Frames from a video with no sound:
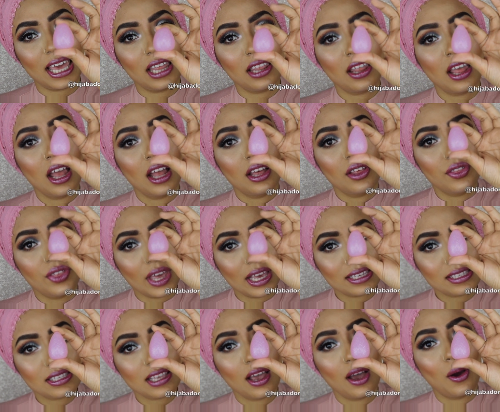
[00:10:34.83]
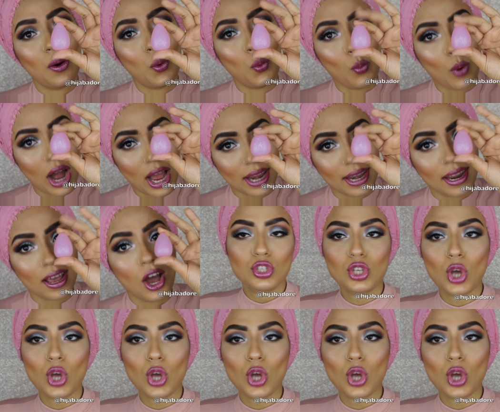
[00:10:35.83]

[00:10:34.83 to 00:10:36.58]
in this one.